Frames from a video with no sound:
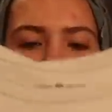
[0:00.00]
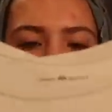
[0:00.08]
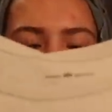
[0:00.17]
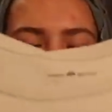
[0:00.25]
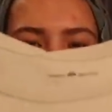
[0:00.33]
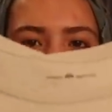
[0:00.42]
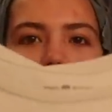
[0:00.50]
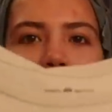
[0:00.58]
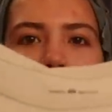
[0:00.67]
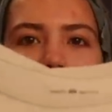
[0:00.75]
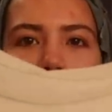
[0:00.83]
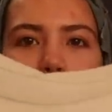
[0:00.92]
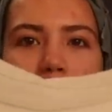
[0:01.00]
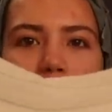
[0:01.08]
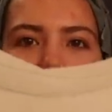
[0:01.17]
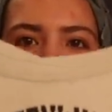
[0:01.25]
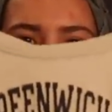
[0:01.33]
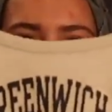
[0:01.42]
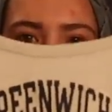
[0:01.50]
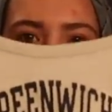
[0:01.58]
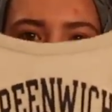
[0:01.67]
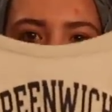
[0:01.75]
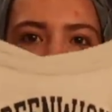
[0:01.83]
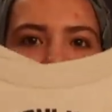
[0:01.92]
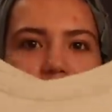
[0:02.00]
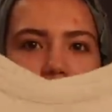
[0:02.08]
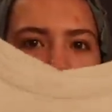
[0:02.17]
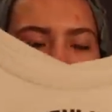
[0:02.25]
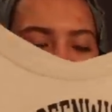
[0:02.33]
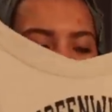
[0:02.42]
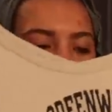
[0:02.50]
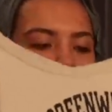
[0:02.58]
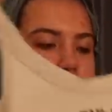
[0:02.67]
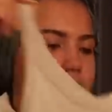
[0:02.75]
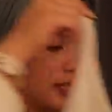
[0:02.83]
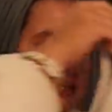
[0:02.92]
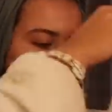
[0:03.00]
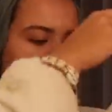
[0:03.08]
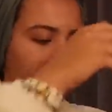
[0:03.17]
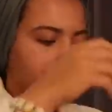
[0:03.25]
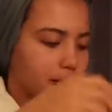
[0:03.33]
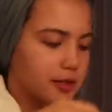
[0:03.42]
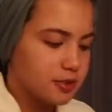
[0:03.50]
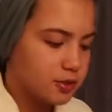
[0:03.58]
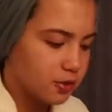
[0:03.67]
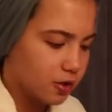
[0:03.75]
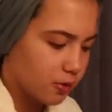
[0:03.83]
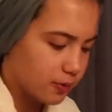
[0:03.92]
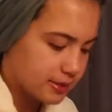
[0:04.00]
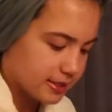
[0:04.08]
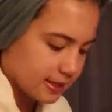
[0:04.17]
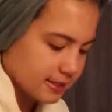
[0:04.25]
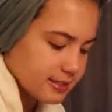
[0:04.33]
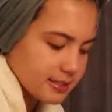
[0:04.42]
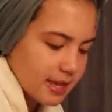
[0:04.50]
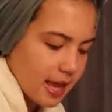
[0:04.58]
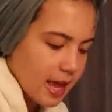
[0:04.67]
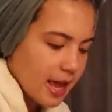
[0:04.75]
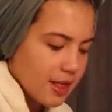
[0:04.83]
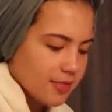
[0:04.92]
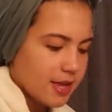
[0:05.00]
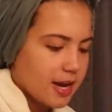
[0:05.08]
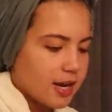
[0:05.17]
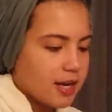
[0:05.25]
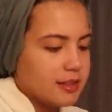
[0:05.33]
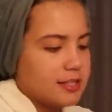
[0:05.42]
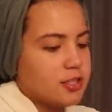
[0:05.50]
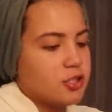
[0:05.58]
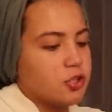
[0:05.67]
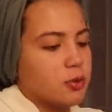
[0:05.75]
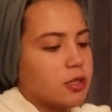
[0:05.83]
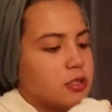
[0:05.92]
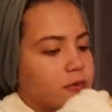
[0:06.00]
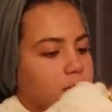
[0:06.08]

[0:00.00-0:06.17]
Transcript: supposed to mean. But a little simple tank top because they're always nice. Then I got these shorts